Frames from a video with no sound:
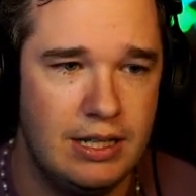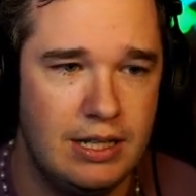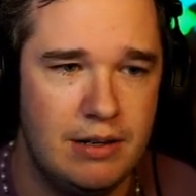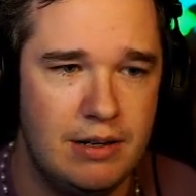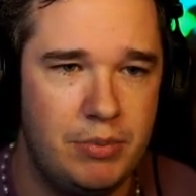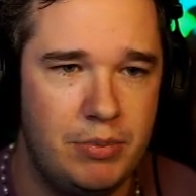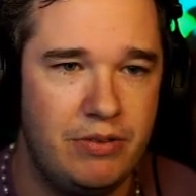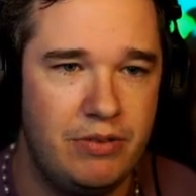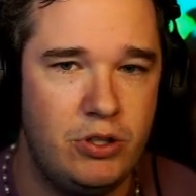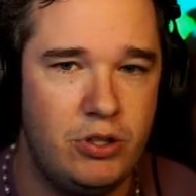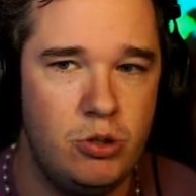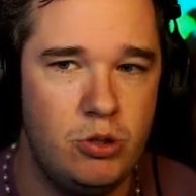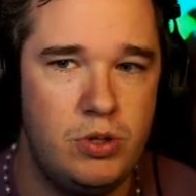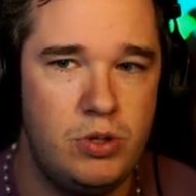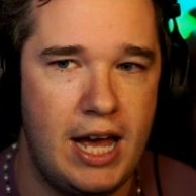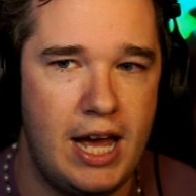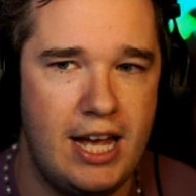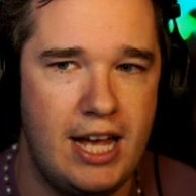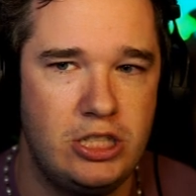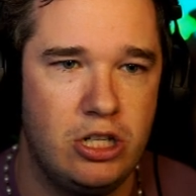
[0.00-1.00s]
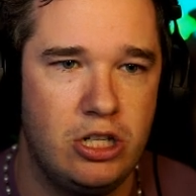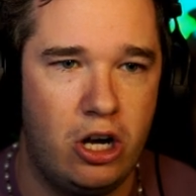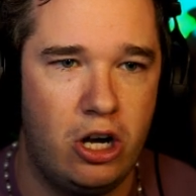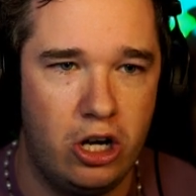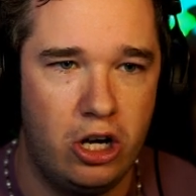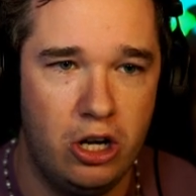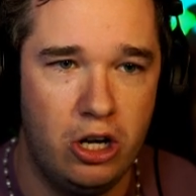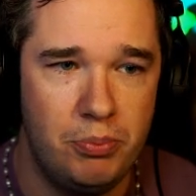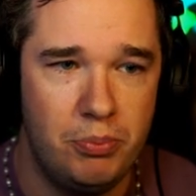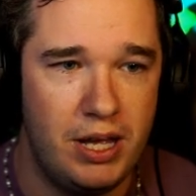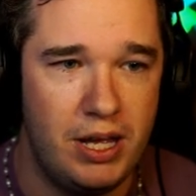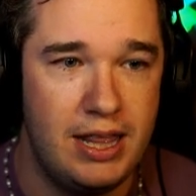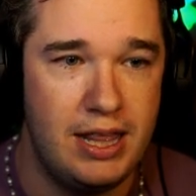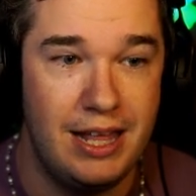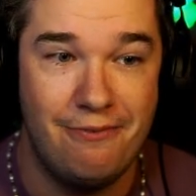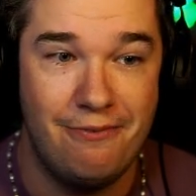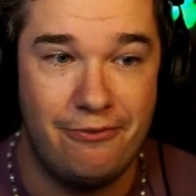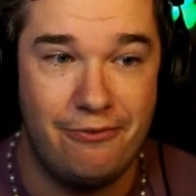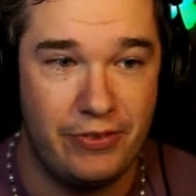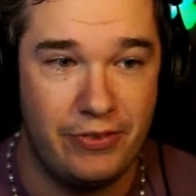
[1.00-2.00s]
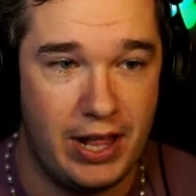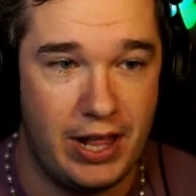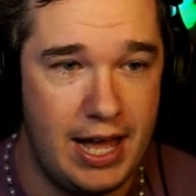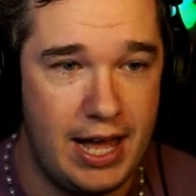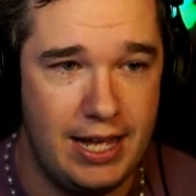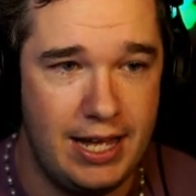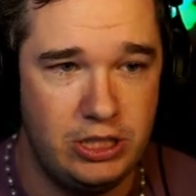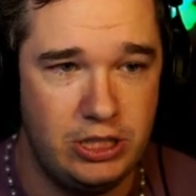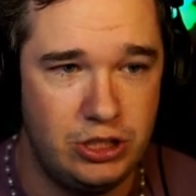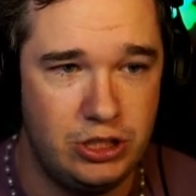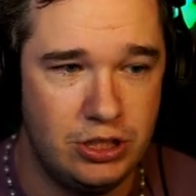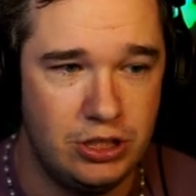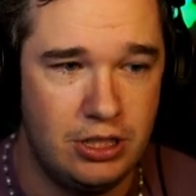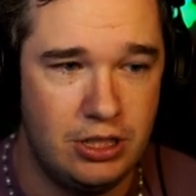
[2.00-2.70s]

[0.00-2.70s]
But if you dash up and then flash,